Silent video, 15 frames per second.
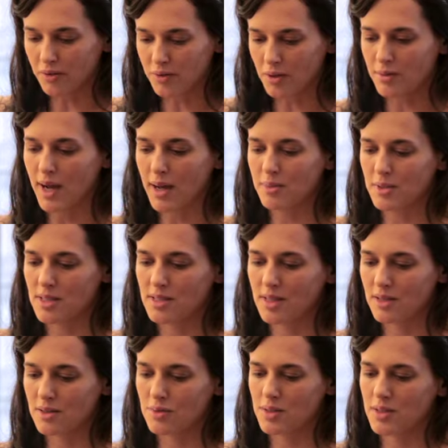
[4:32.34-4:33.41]
of the rabbits
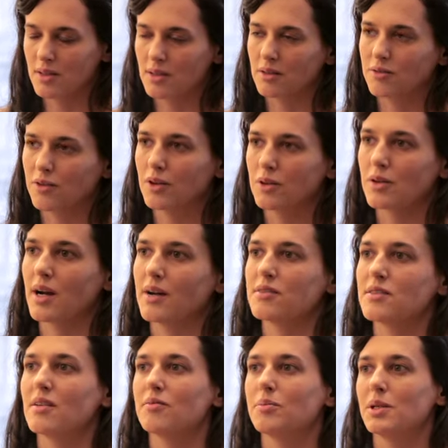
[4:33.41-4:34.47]
that you see in the
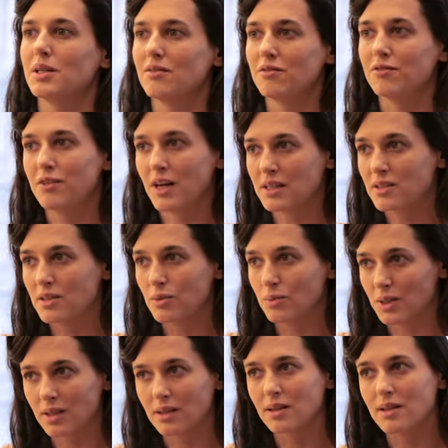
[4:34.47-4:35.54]
photographs have been infected
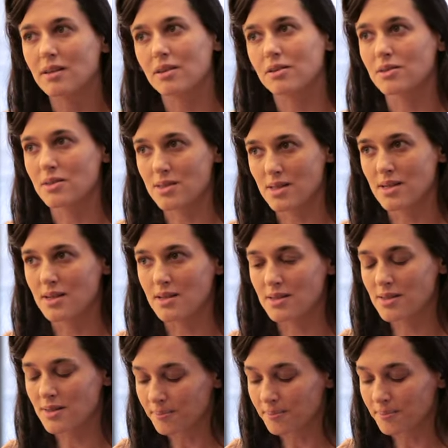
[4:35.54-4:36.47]
with a lethal disease.